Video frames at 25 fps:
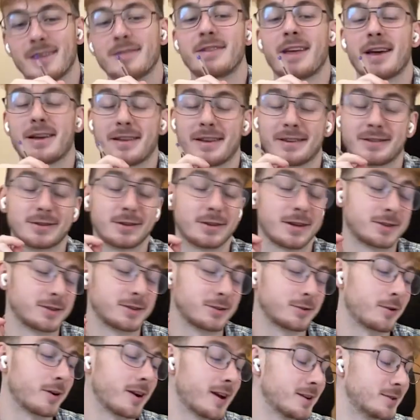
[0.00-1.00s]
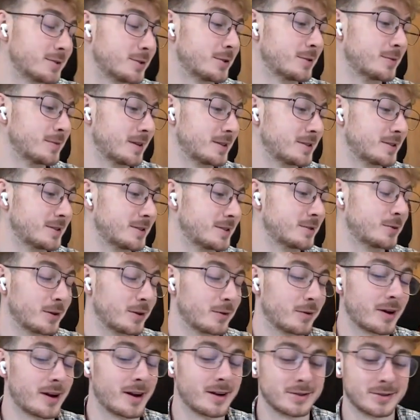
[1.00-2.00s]
That's a great answer. That's a really
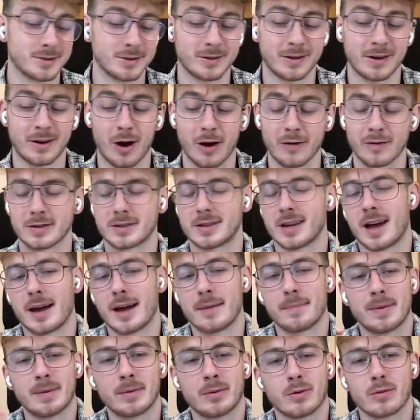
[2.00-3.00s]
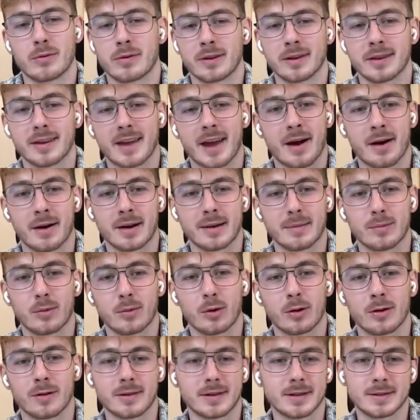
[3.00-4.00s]
great answer. Over time, people won't really care
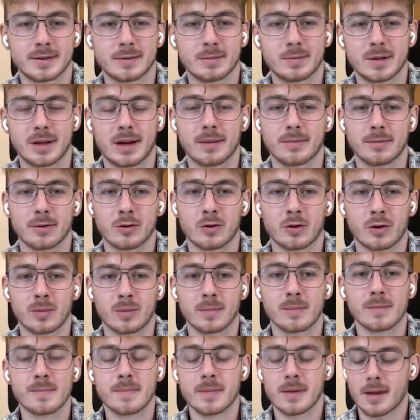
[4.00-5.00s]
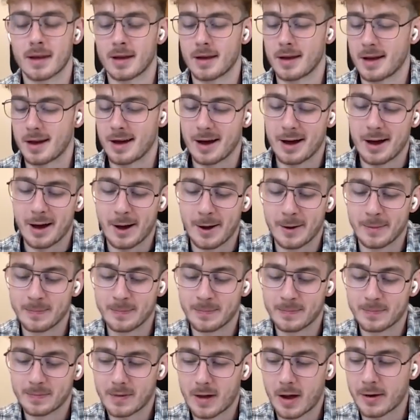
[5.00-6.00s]
anymore because it'll become the norm.
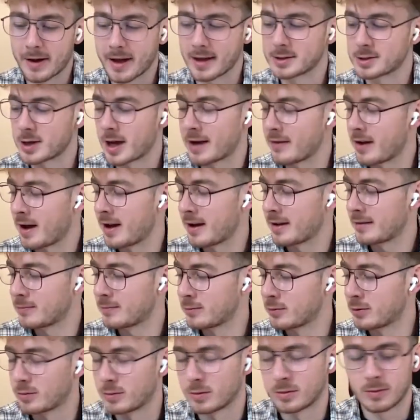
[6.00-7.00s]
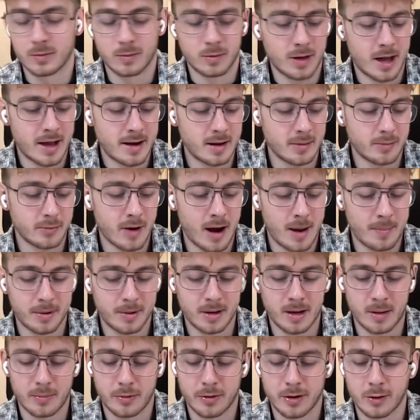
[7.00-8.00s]
Okay, so we'll end up
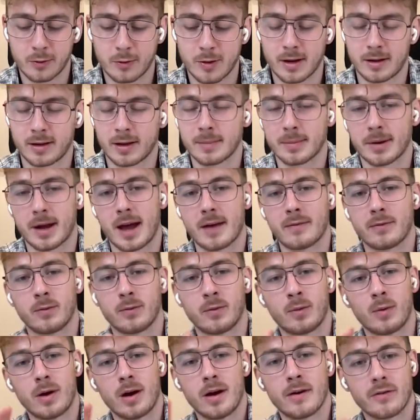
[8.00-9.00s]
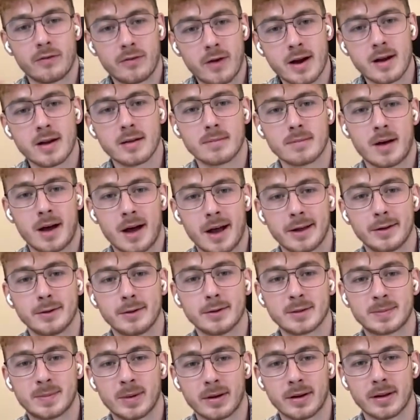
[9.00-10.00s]
wrapping up pretty quickly, but I have a friend of mine
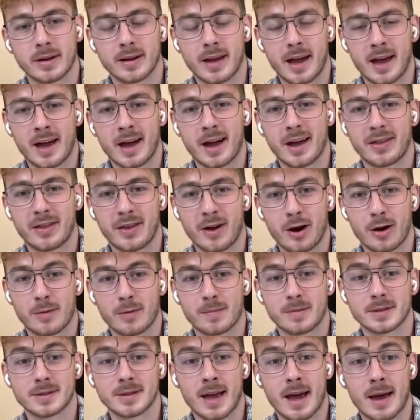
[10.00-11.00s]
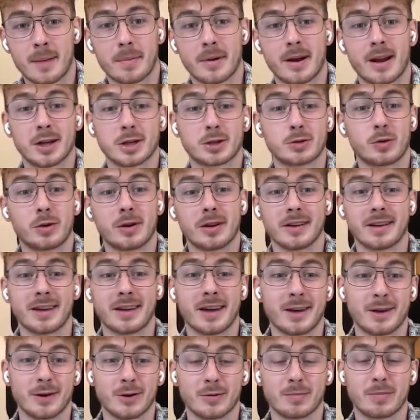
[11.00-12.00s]
who's building an AI therapist app, and I just want to
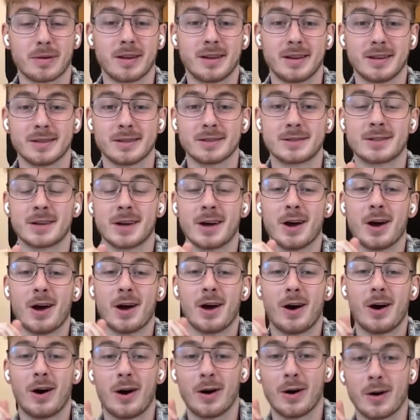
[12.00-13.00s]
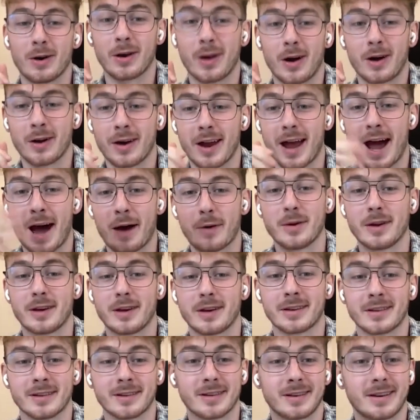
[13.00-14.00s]
get your opinions on how we
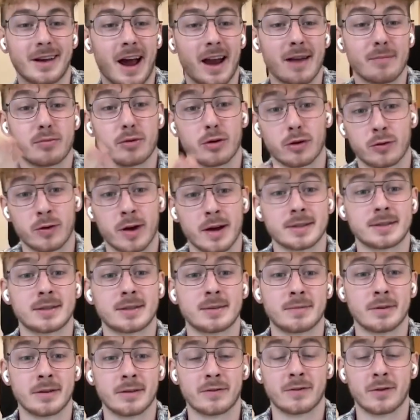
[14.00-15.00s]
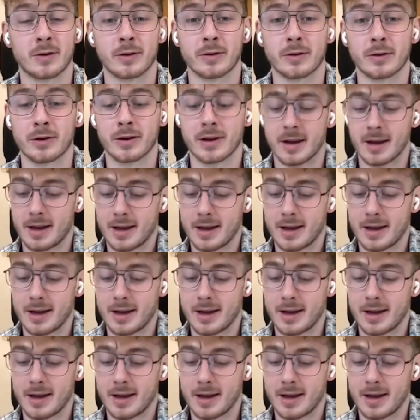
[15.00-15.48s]
can kind of progress a bit further.